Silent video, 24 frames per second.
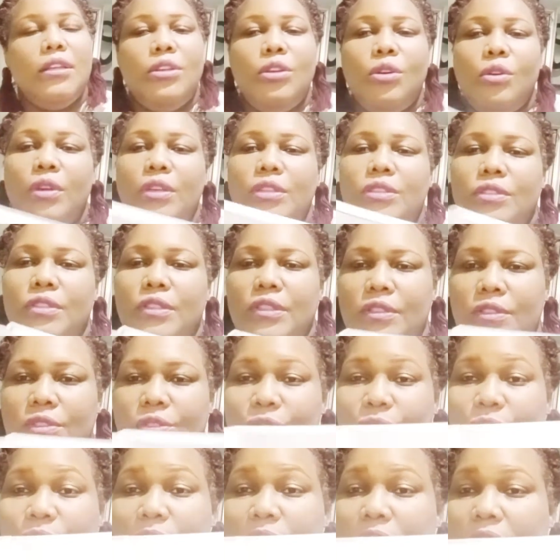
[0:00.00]
you can just
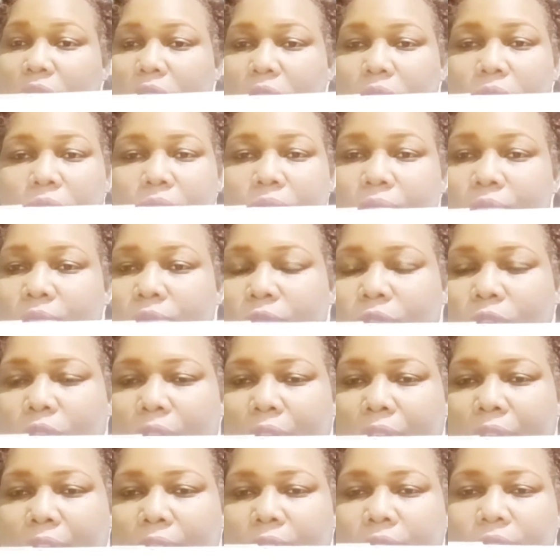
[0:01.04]
doodle,
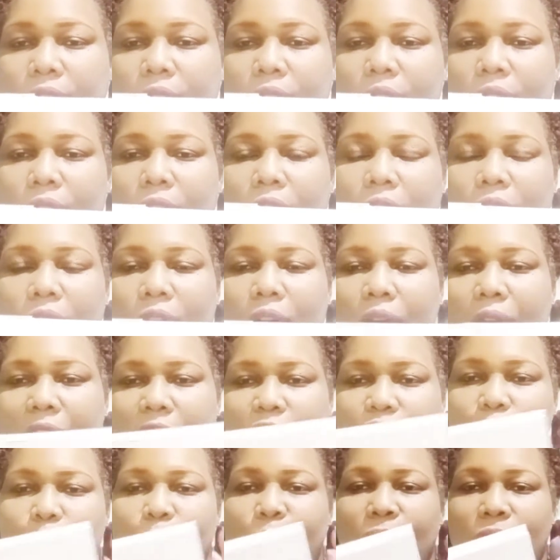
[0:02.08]
right?
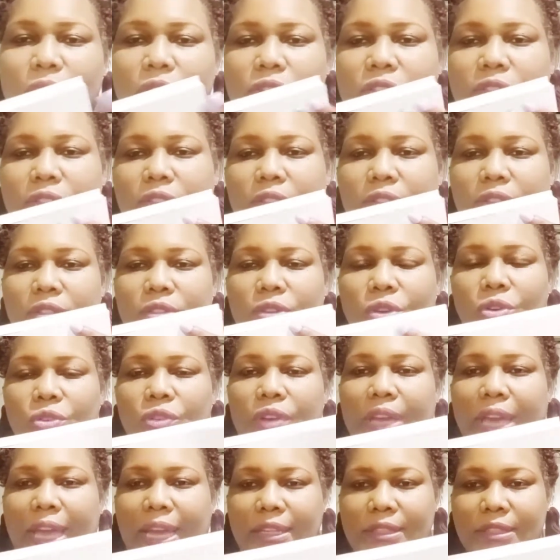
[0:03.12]
Every person's
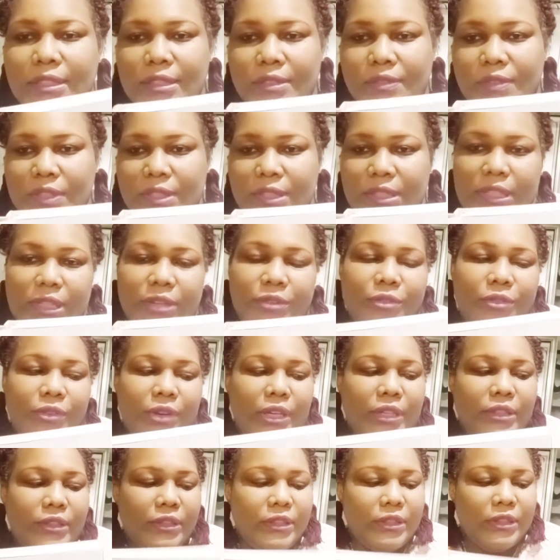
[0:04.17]
creative is
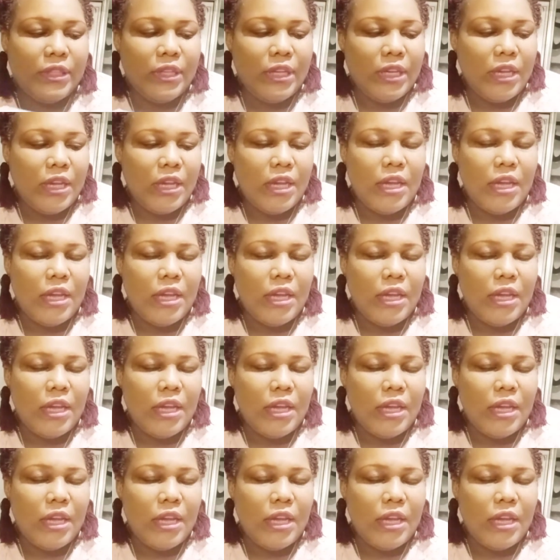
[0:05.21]
different.